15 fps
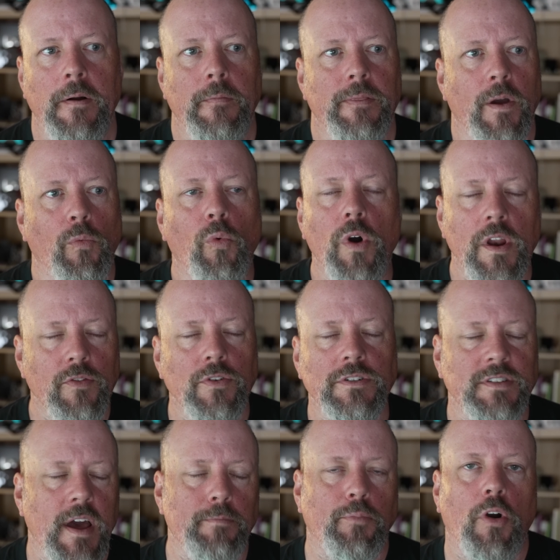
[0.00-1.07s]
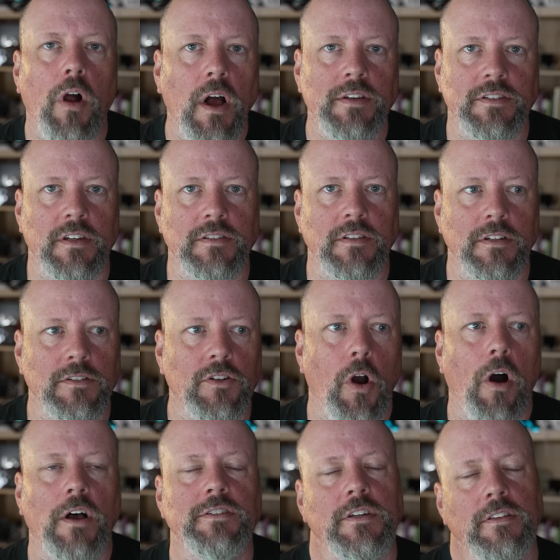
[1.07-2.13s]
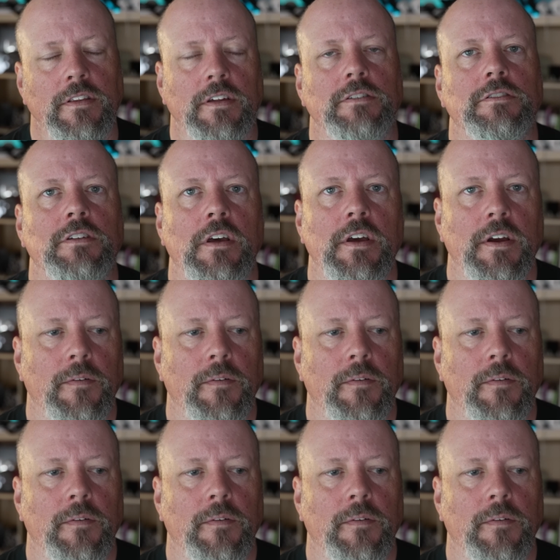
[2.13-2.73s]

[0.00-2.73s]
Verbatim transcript: that whatever is that process that is causing this